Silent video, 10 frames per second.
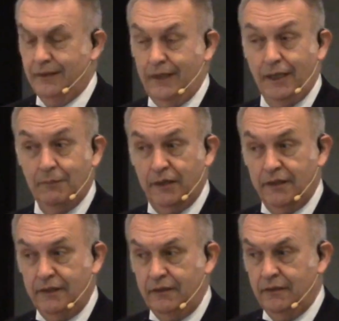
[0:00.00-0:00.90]

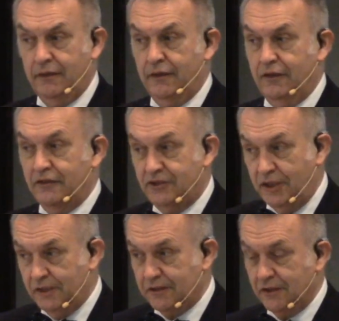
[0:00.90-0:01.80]
Namely,
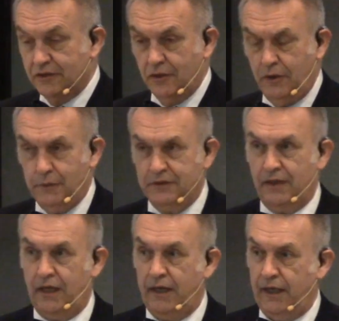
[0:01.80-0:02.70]
Jesus. So we
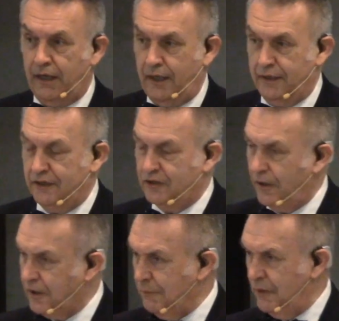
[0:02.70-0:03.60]
say, aha, he's
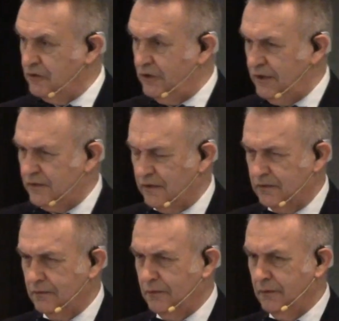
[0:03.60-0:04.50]
talking about
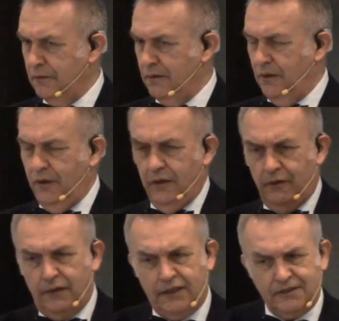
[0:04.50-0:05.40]
Jesus.
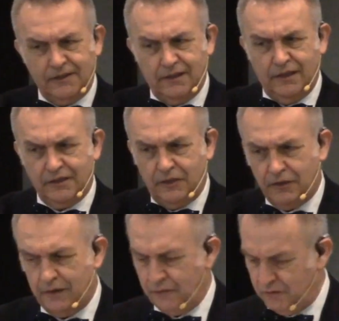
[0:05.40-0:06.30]
Or is he? Let's
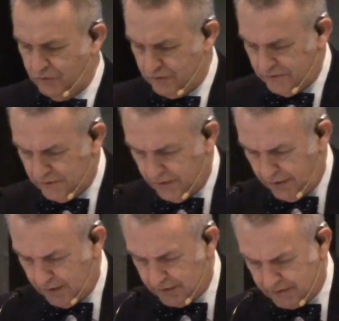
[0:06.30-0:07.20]
look at those verses
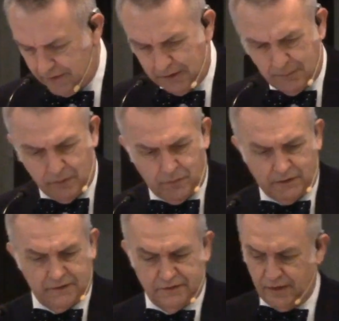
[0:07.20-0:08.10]
again. Let's think about
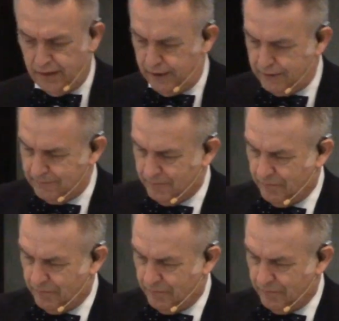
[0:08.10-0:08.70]
what he's saying.